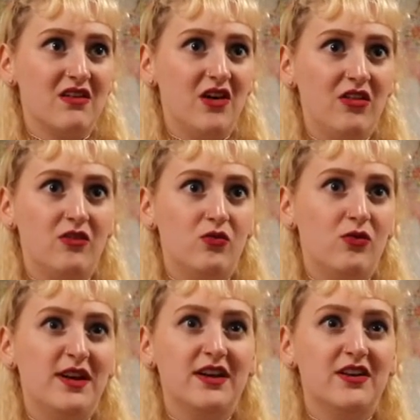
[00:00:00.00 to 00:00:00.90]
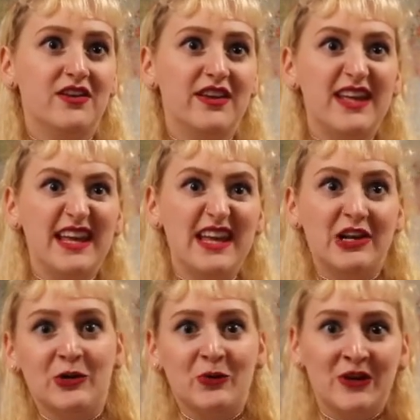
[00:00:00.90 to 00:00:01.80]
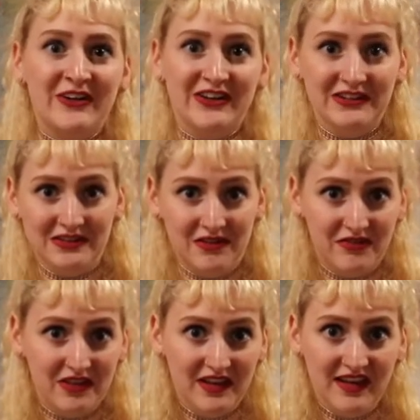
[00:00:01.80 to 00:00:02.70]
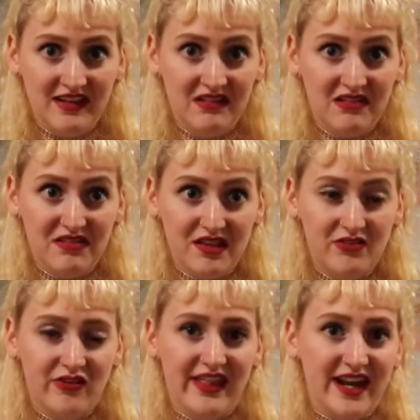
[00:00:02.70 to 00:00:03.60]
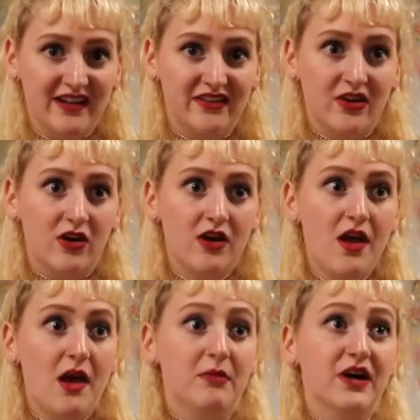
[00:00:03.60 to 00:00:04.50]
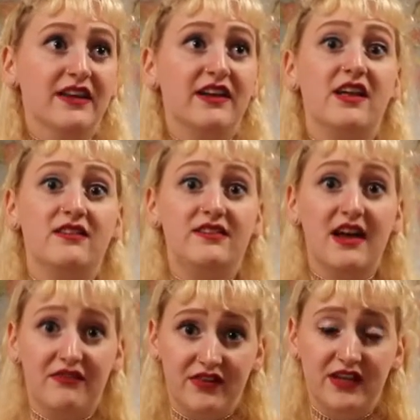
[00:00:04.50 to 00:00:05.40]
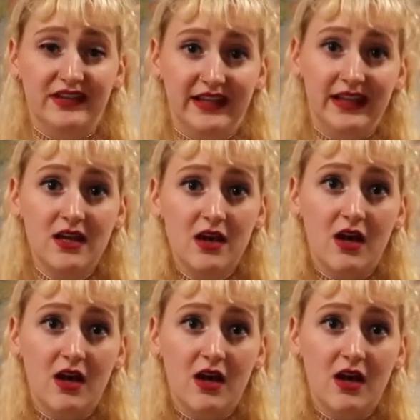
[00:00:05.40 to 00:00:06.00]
all the weird inner workings of the Lincoln Cathedral that I saw, but definitely